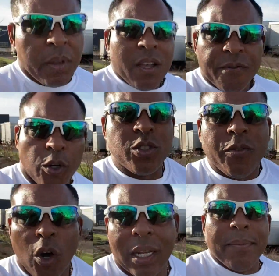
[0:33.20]
first of
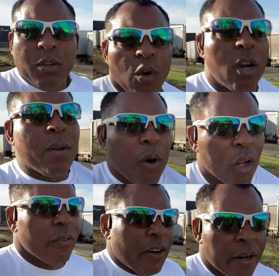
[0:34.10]
all, let me welcome all
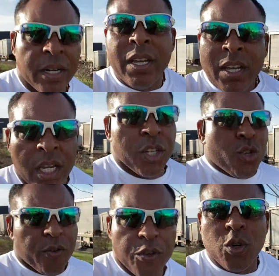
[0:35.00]
of our new
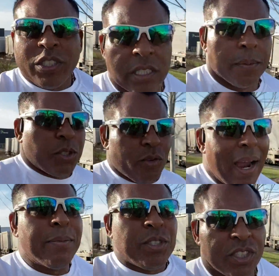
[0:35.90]
viewers and
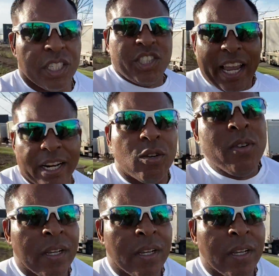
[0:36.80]
subscribers to the channel.